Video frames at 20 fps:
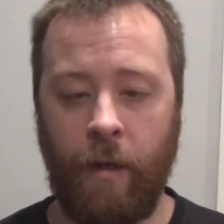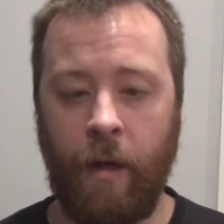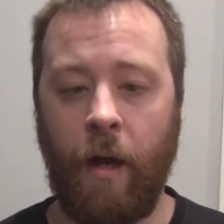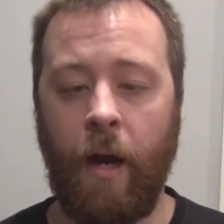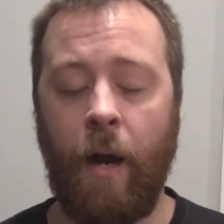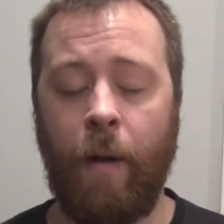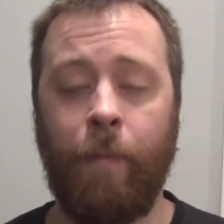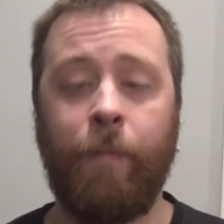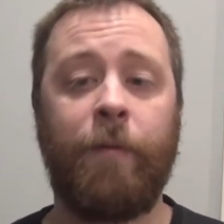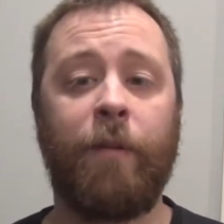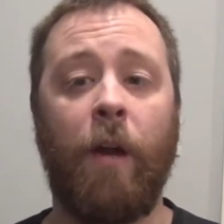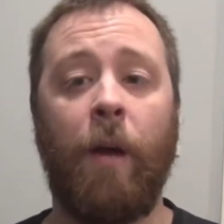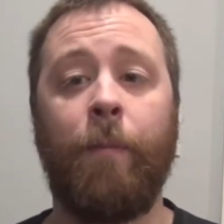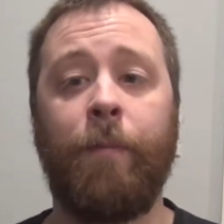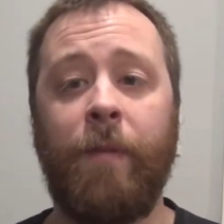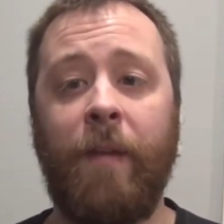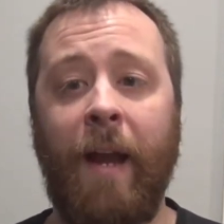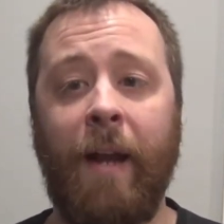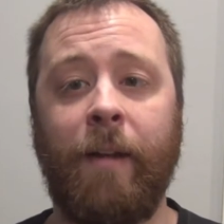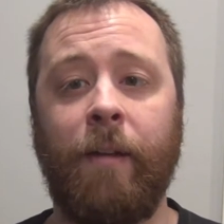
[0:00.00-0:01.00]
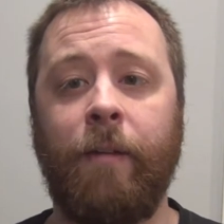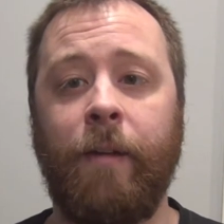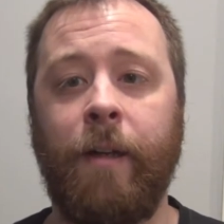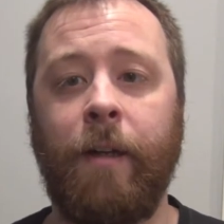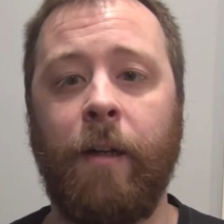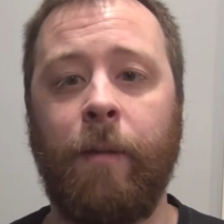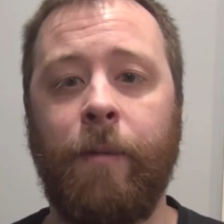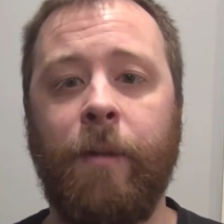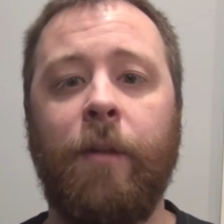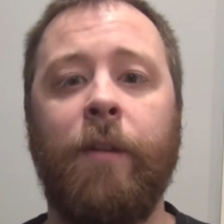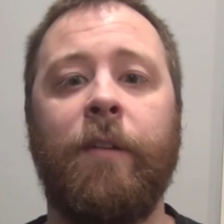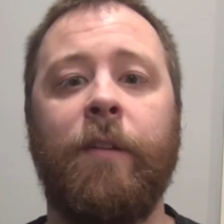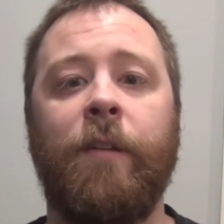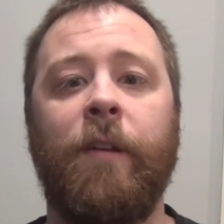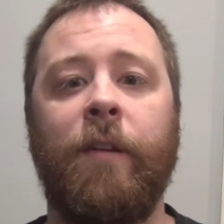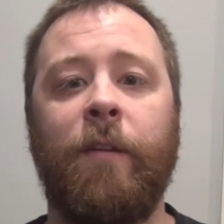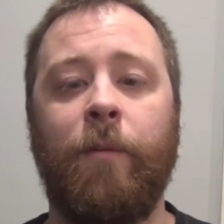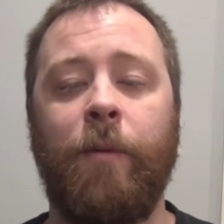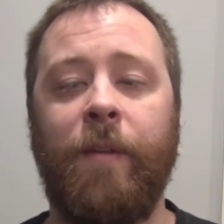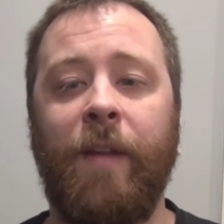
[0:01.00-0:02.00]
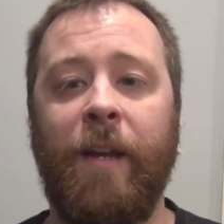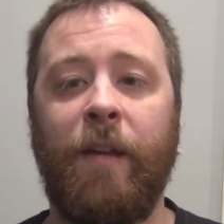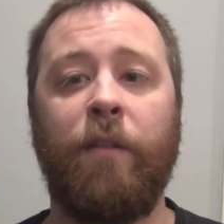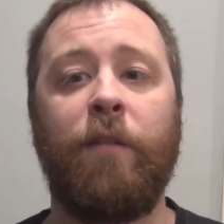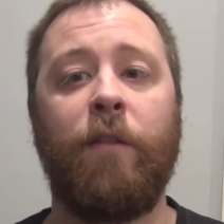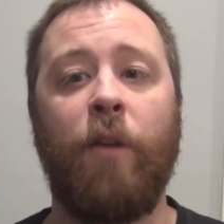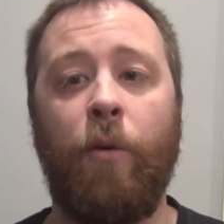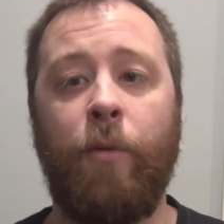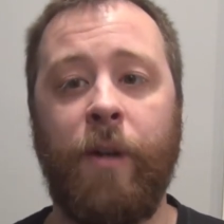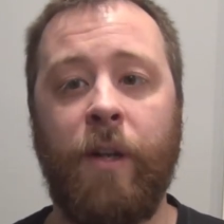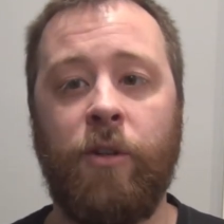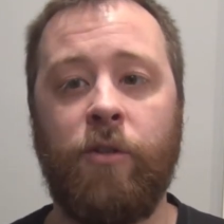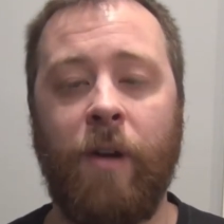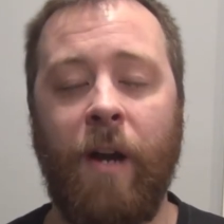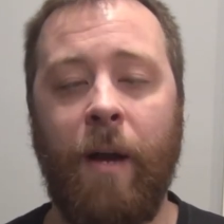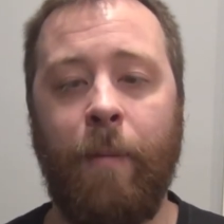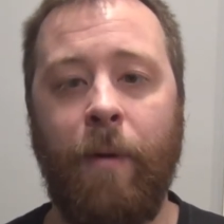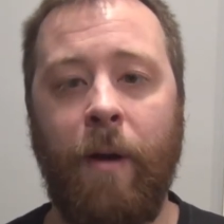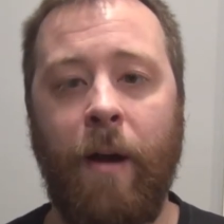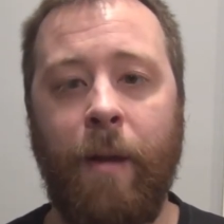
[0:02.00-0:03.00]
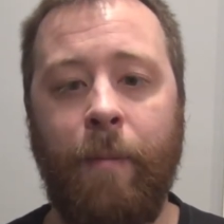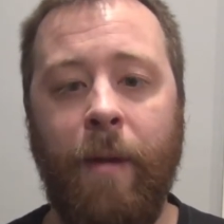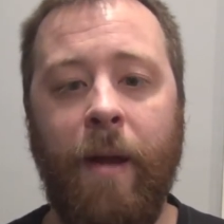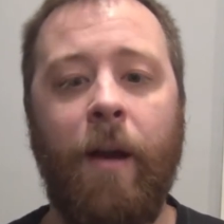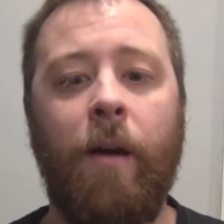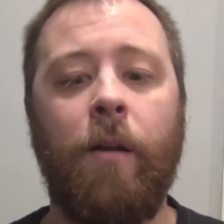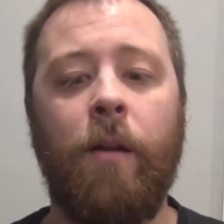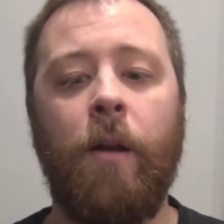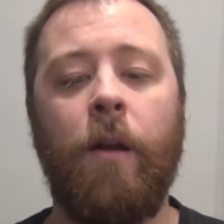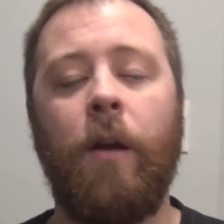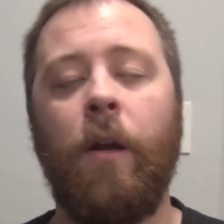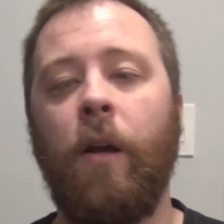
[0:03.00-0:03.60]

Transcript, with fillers: Uh, so I'm technically going to be using this with a Sony tripod mount.